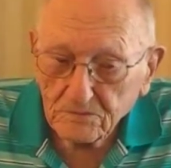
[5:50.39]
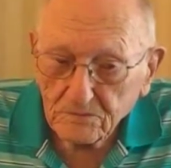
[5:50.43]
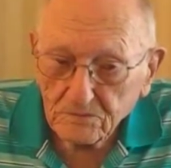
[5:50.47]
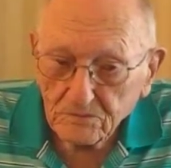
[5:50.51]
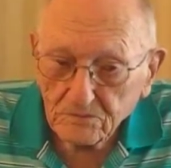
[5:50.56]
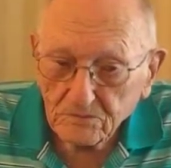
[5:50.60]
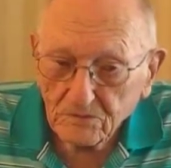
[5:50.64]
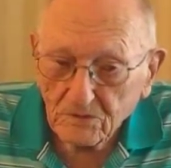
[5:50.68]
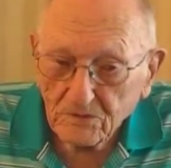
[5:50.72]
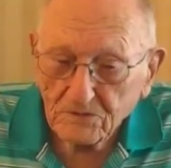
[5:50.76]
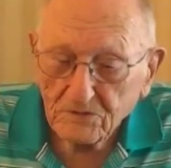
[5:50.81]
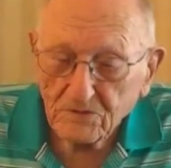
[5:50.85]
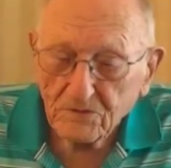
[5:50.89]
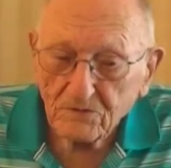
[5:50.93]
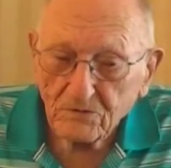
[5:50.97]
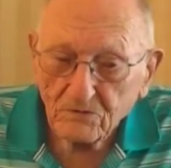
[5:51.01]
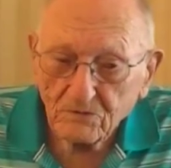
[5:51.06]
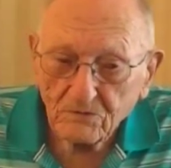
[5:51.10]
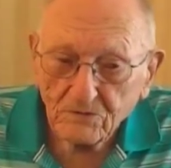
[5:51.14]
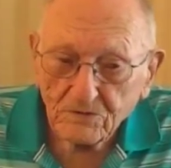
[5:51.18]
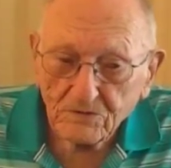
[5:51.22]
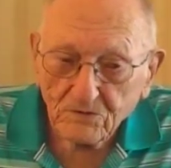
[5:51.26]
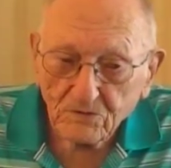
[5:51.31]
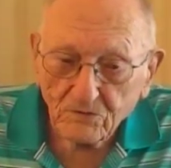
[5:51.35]
So I didn't know
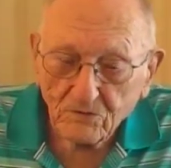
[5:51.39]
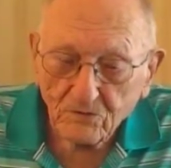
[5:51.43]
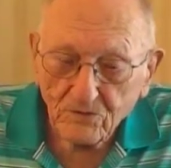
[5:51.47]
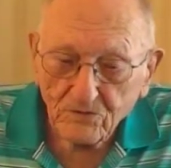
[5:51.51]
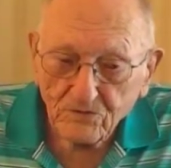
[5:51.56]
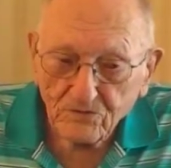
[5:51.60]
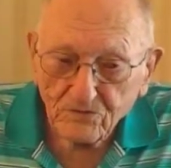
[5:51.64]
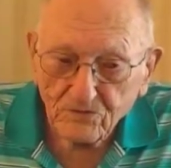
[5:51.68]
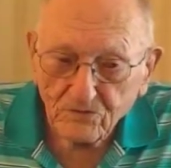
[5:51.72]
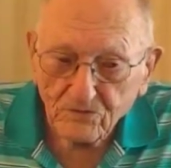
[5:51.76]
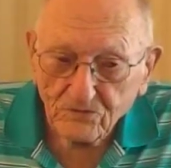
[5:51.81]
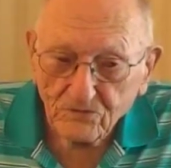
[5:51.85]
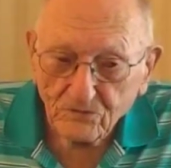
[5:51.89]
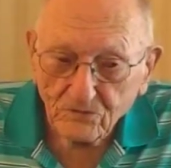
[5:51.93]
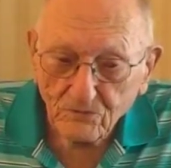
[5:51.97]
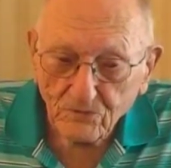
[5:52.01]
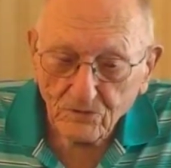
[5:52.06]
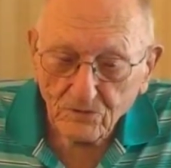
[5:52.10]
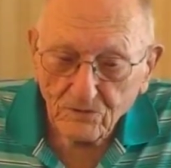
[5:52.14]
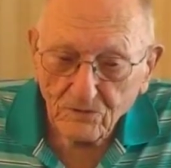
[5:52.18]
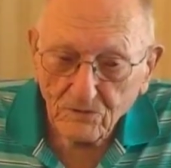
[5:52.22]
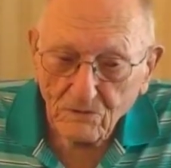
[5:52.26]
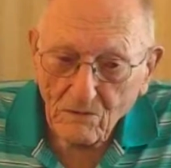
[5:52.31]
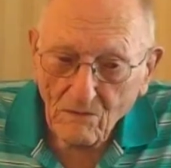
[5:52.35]
what the questions
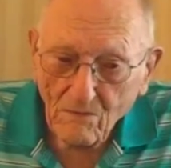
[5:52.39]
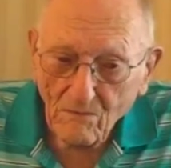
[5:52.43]
were.